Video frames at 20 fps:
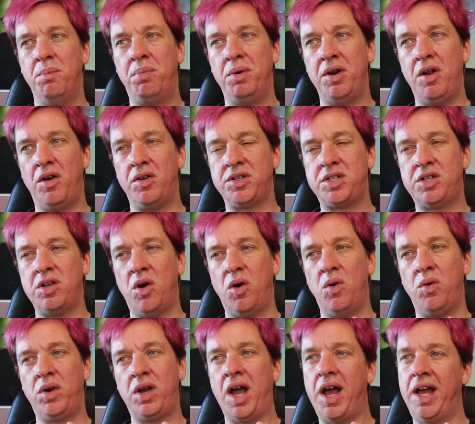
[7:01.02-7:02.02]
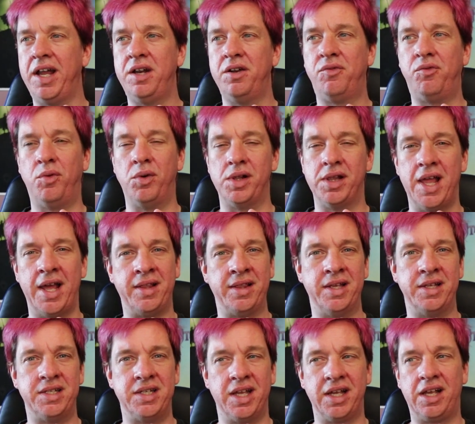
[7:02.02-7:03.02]
but also kind of
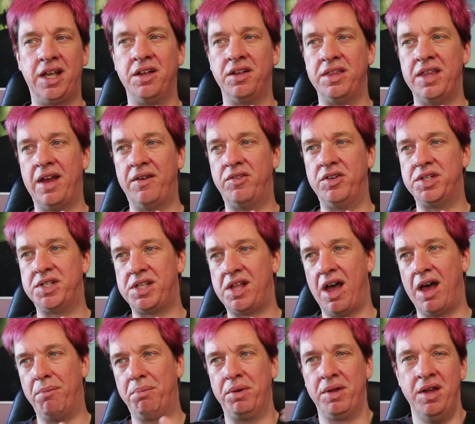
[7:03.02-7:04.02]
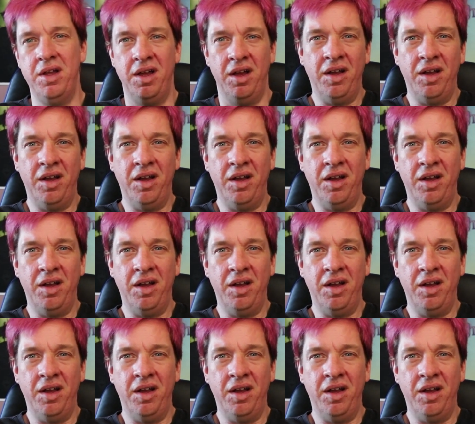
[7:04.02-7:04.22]
relentless, like he'll never stop.